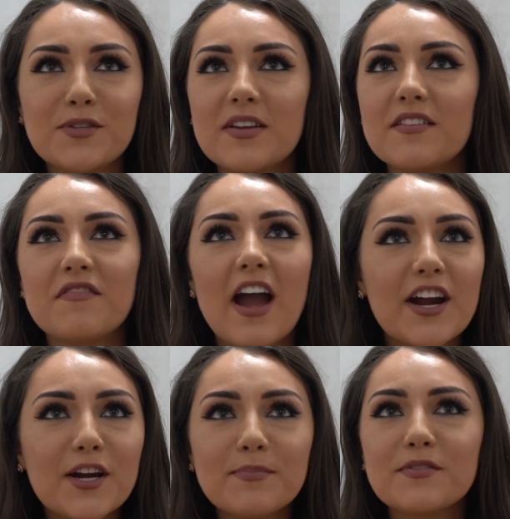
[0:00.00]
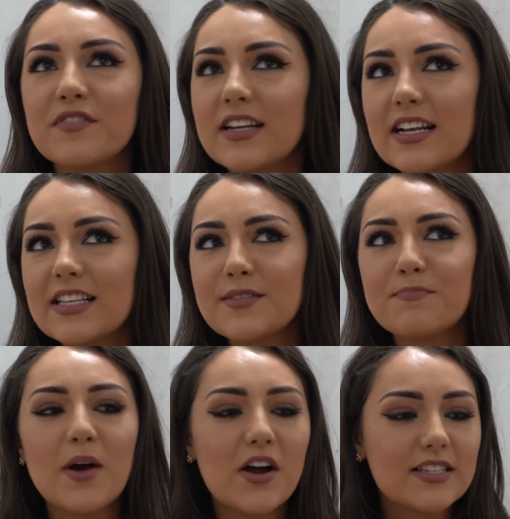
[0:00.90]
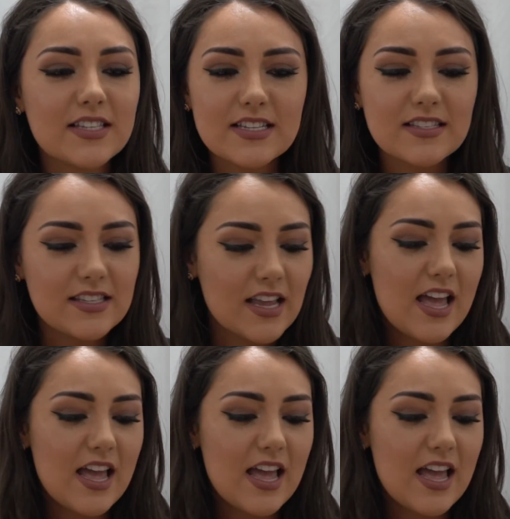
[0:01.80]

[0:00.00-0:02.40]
We have harps, fiddles, boxes,